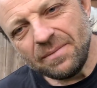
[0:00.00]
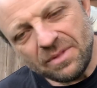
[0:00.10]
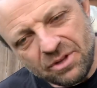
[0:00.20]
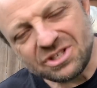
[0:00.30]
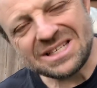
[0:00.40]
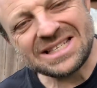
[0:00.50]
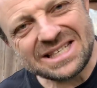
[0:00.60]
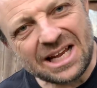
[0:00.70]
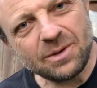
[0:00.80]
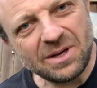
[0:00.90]
there's a
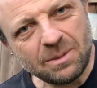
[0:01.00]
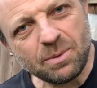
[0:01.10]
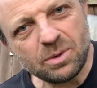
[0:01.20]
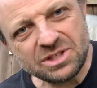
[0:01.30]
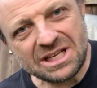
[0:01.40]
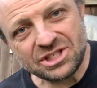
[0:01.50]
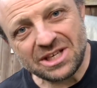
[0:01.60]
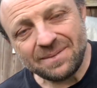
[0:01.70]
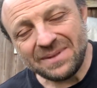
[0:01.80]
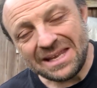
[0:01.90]
second way to process
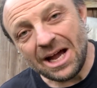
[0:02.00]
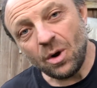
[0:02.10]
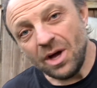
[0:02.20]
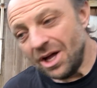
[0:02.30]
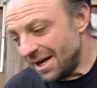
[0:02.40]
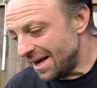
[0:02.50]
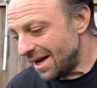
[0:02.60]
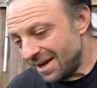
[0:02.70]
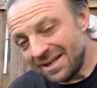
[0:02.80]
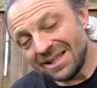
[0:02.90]
it. Now,
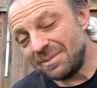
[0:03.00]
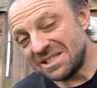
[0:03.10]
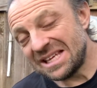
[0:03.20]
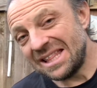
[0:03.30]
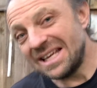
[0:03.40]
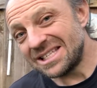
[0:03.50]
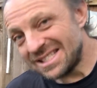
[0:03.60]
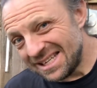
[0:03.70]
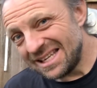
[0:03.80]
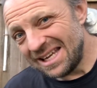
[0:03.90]
let me say
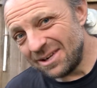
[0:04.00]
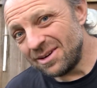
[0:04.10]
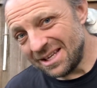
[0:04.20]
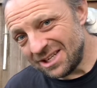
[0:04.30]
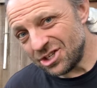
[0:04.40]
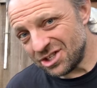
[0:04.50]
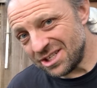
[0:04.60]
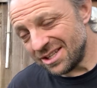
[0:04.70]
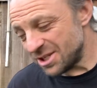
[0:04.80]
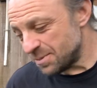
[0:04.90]
this in addition to this